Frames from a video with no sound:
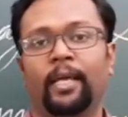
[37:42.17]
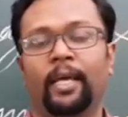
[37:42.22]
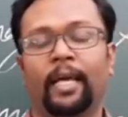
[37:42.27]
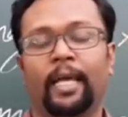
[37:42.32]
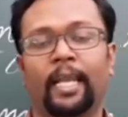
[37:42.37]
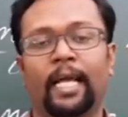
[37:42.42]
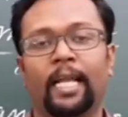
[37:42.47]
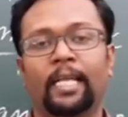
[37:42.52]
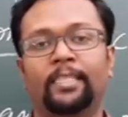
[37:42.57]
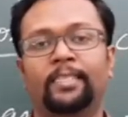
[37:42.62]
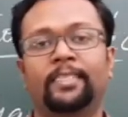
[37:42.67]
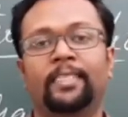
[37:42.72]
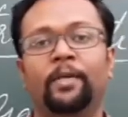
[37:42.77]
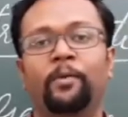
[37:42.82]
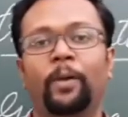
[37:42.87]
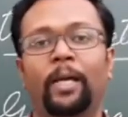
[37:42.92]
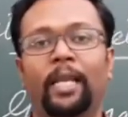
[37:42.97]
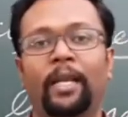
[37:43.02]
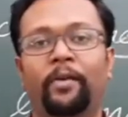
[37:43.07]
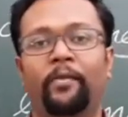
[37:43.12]
And
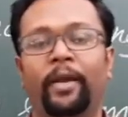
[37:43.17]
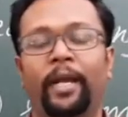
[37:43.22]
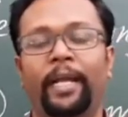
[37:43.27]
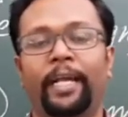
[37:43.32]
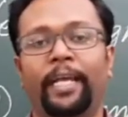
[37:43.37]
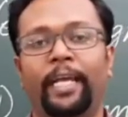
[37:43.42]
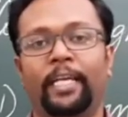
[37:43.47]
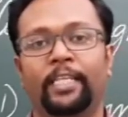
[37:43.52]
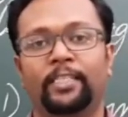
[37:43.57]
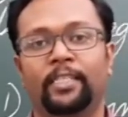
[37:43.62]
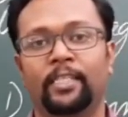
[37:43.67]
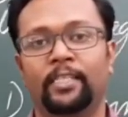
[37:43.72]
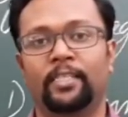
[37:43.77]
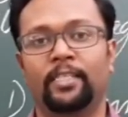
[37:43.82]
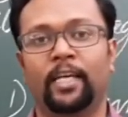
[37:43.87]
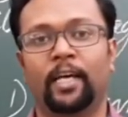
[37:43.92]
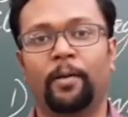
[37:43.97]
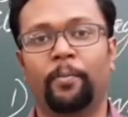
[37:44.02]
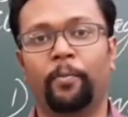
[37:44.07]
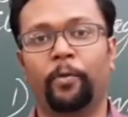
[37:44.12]
ultraviolet radiations
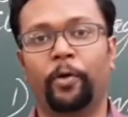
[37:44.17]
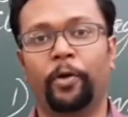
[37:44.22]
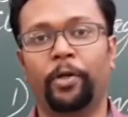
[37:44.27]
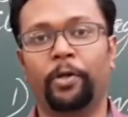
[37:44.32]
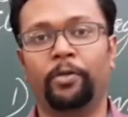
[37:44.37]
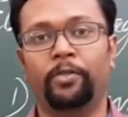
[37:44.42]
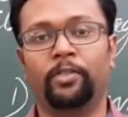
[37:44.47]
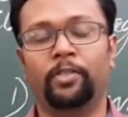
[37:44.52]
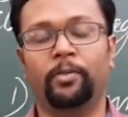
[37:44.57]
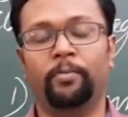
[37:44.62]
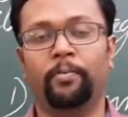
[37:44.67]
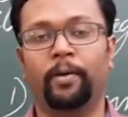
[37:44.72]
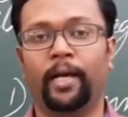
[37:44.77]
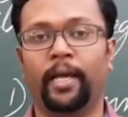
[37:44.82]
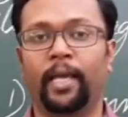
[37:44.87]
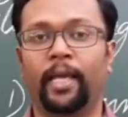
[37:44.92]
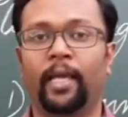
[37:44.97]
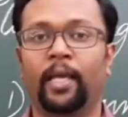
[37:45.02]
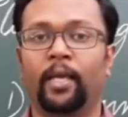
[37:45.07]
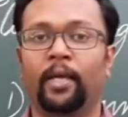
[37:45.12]
are produced
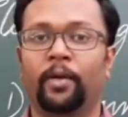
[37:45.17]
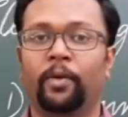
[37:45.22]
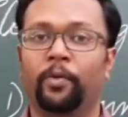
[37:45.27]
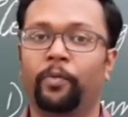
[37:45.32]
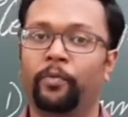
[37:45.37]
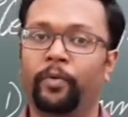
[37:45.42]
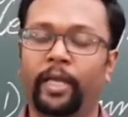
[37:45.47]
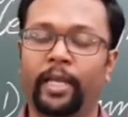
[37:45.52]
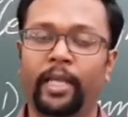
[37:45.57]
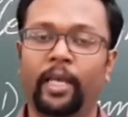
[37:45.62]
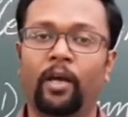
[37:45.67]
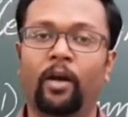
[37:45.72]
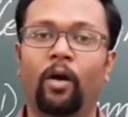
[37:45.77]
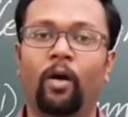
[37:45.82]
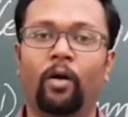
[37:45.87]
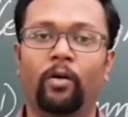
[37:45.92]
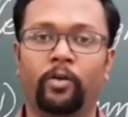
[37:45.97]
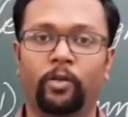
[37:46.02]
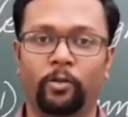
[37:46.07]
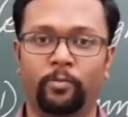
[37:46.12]
by very
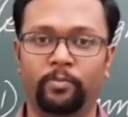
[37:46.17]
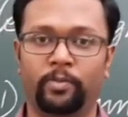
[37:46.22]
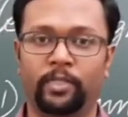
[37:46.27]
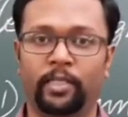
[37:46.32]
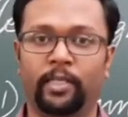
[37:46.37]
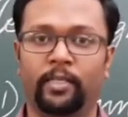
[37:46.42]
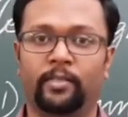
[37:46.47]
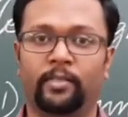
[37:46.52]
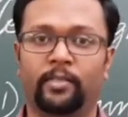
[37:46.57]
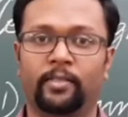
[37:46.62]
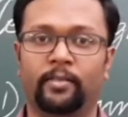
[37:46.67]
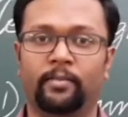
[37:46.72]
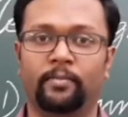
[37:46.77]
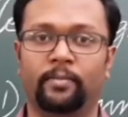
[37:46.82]
hot objects.